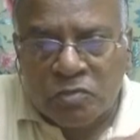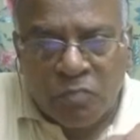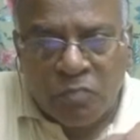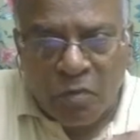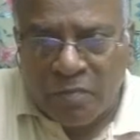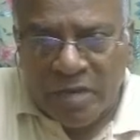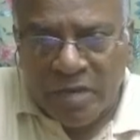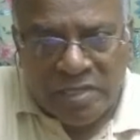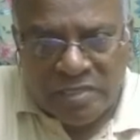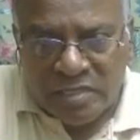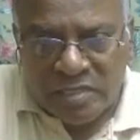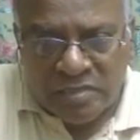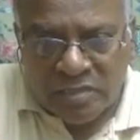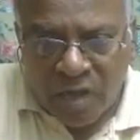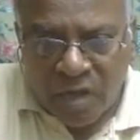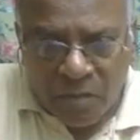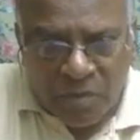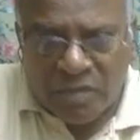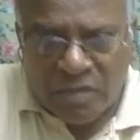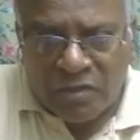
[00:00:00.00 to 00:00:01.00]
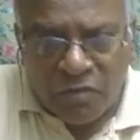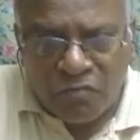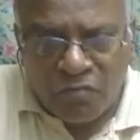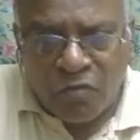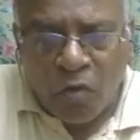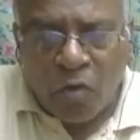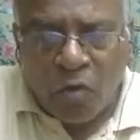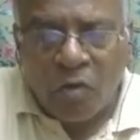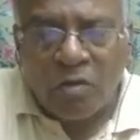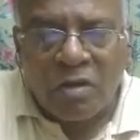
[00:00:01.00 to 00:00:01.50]
mobilization? Among the
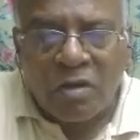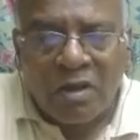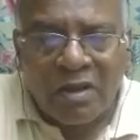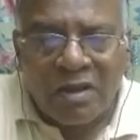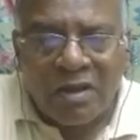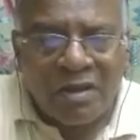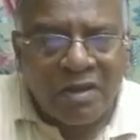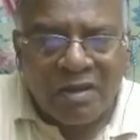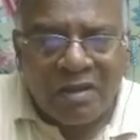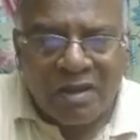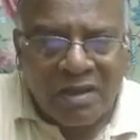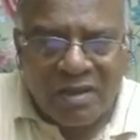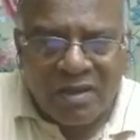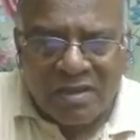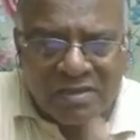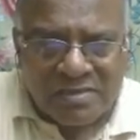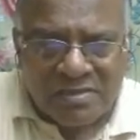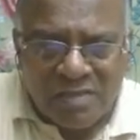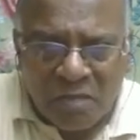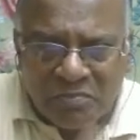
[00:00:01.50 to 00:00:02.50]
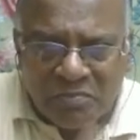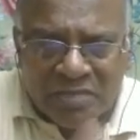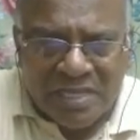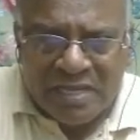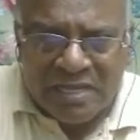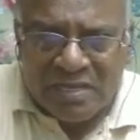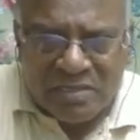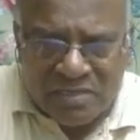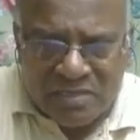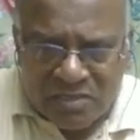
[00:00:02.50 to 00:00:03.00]
four,
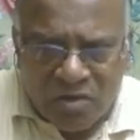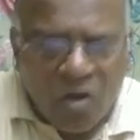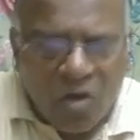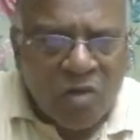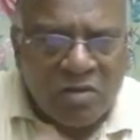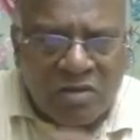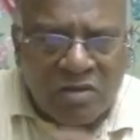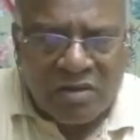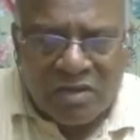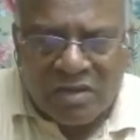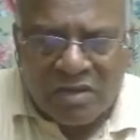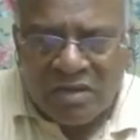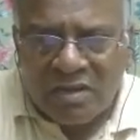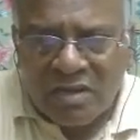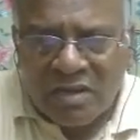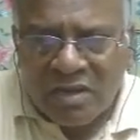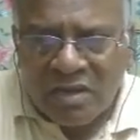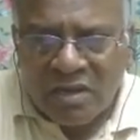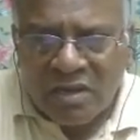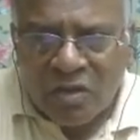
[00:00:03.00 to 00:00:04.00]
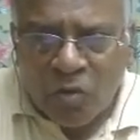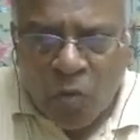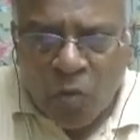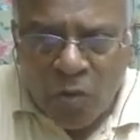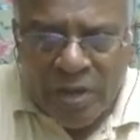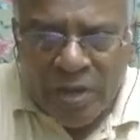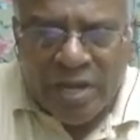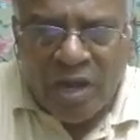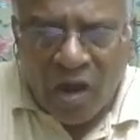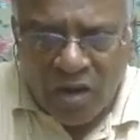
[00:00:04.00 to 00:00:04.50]
something is not
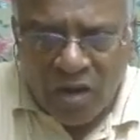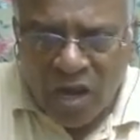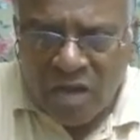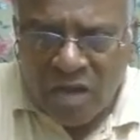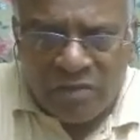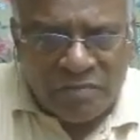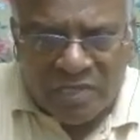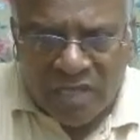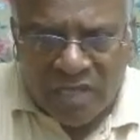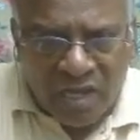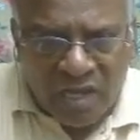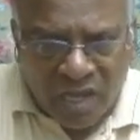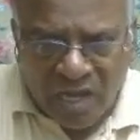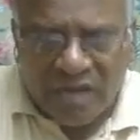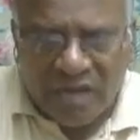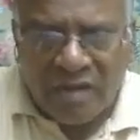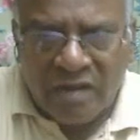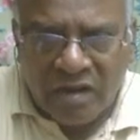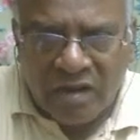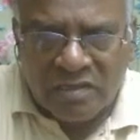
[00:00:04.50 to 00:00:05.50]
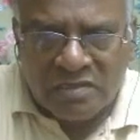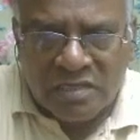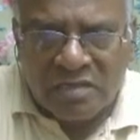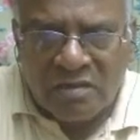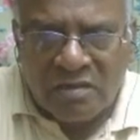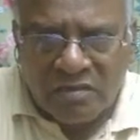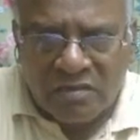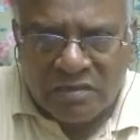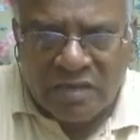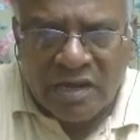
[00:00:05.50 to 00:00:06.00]
going along with the correct answer.
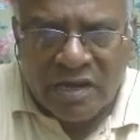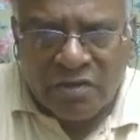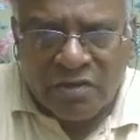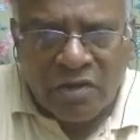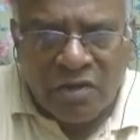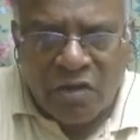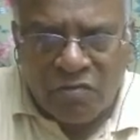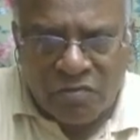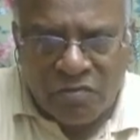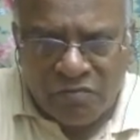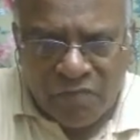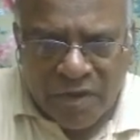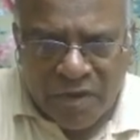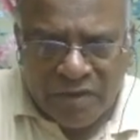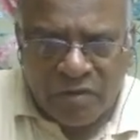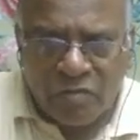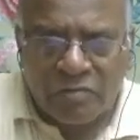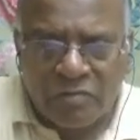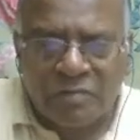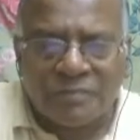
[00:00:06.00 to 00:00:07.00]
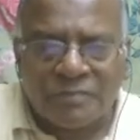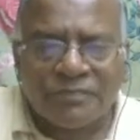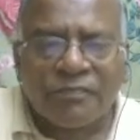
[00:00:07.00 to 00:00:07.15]
No, that you have to find out.